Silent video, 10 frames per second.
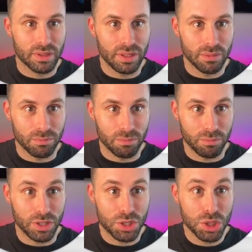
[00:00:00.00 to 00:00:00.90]
the
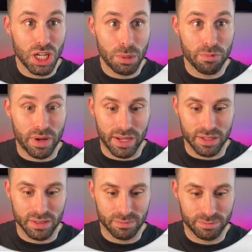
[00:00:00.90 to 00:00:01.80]
shape file
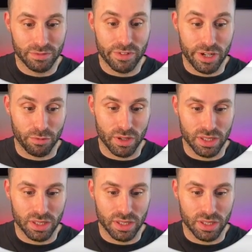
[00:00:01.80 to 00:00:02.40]
very quickly.